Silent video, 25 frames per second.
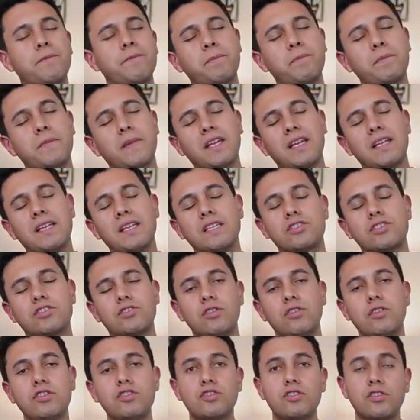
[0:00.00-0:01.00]
And it's
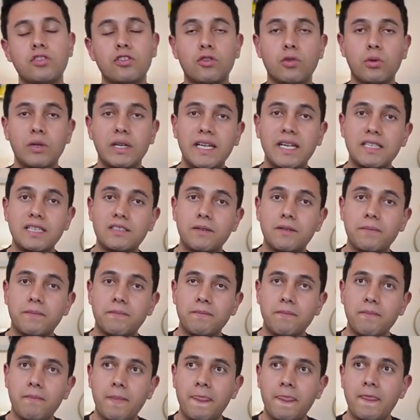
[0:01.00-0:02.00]
also great
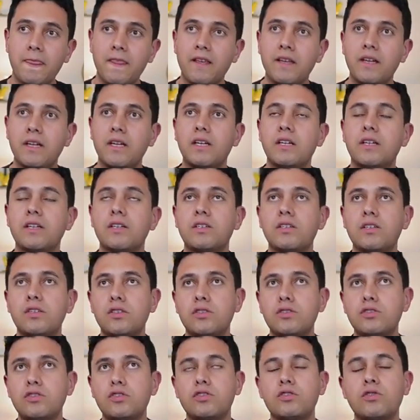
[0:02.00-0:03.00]

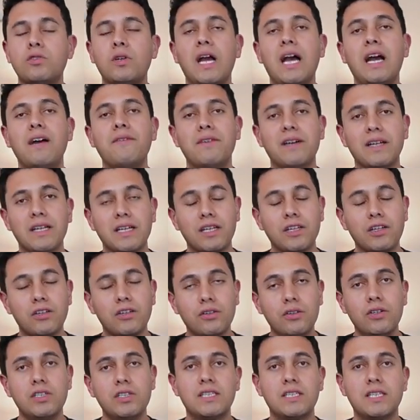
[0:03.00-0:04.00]
to have a
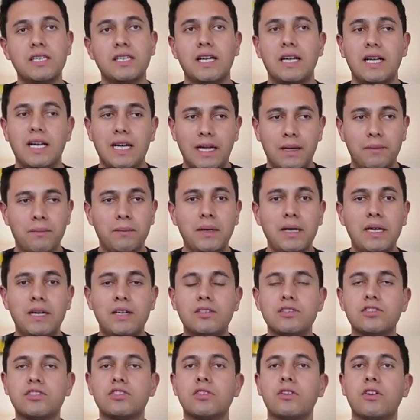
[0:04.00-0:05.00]
good amount
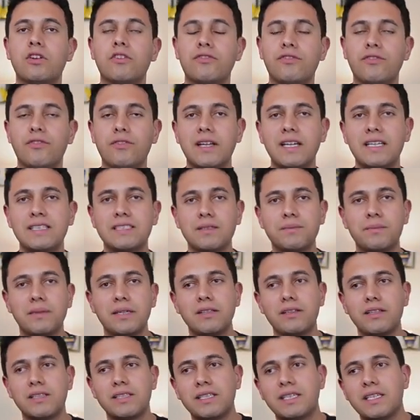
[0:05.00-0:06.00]
of
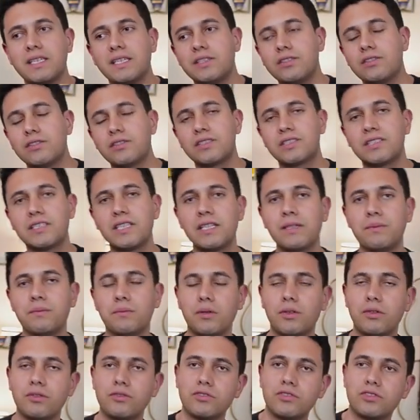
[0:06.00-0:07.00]
flexibility in your sitting
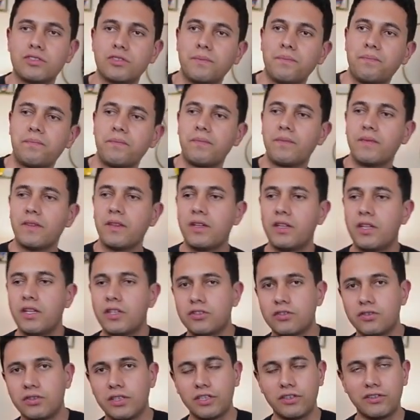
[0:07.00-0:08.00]
bones so
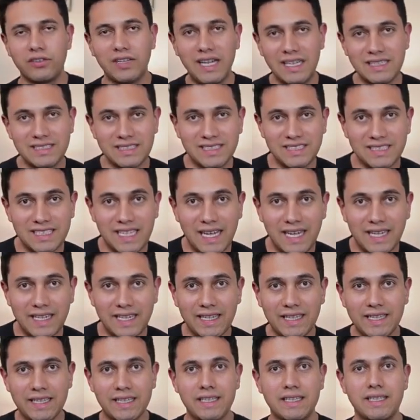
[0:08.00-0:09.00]
that you're not
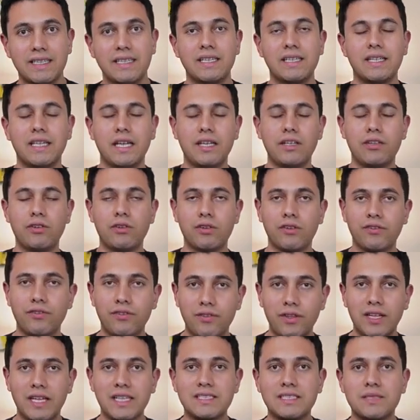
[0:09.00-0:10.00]
static and you're
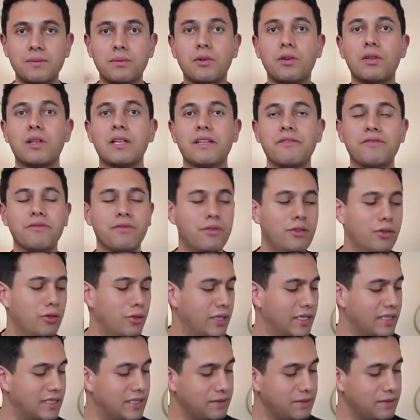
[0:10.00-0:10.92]
flexible and fluid.